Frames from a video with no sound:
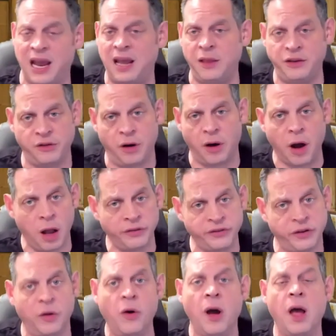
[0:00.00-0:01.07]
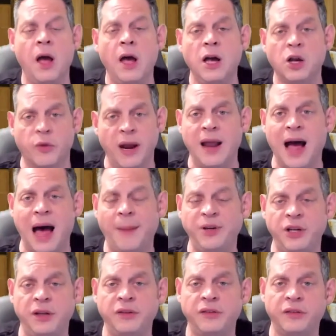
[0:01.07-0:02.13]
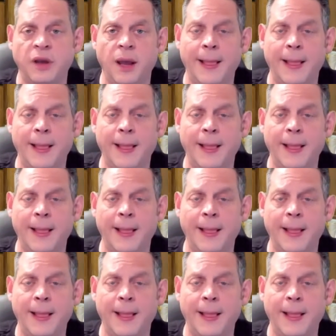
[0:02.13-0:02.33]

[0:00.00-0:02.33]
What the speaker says: These are also great options.